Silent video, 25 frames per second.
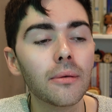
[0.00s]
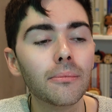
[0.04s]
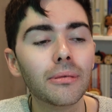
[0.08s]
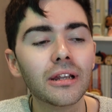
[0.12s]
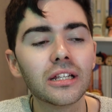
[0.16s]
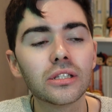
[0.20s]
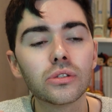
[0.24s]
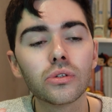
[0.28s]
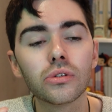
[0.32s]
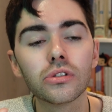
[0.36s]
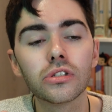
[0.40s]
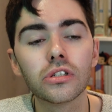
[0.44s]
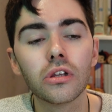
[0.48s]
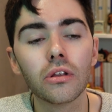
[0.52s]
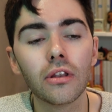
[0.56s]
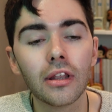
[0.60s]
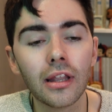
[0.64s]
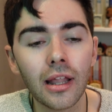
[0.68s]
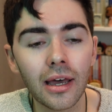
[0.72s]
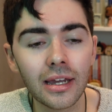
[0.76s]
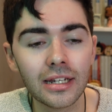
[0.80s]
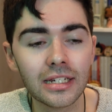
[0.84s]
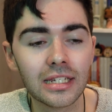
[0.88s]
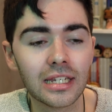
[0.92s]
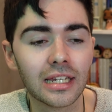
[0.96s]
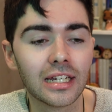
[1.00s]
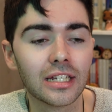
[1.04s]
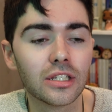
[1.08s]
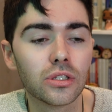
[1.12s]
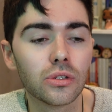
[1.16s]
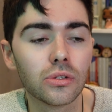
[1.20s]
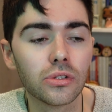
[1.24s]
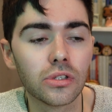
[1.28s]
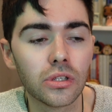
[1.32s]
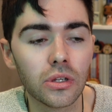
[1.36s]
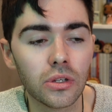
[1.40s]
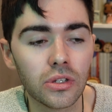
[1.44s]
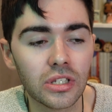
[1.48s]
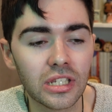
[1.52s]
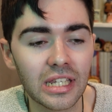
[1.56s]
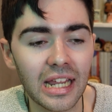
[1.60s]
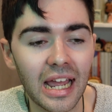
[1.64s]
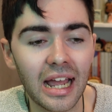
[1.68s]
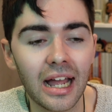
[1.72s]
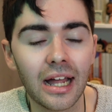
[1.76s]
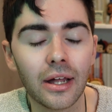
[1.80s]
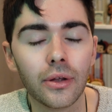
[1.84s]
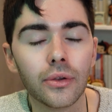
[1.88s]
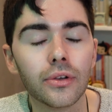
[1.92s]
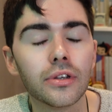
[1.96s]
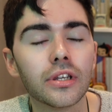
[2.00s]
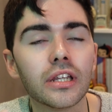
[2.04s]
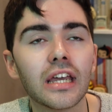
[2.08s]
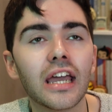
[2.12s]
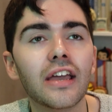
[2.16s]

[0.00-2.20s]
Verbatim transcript: but it's also lighting, it's also sound.